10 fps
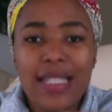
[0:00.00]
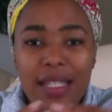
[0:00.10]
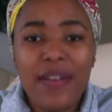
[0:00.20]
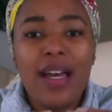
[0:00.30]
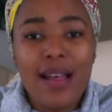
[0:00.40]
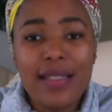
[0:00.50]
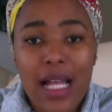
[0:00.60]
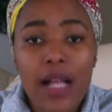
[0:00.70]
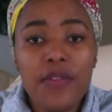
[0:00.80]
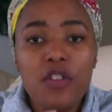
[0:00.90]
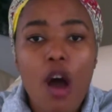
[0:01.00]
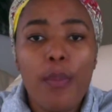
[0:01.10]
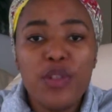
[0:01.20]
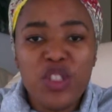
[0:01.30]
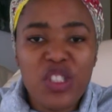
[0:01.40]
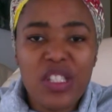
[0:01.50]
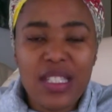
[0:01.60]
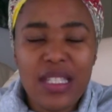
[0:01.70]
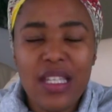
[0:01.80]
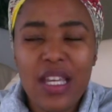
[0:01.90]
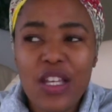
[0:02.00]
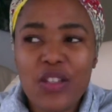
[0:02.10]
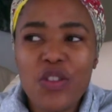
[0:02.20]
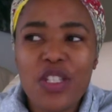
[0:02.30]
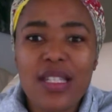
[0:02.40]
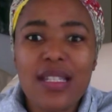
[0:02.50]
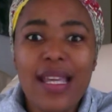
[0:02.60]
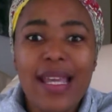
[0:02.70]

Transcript: giving ourselves the opportunity to just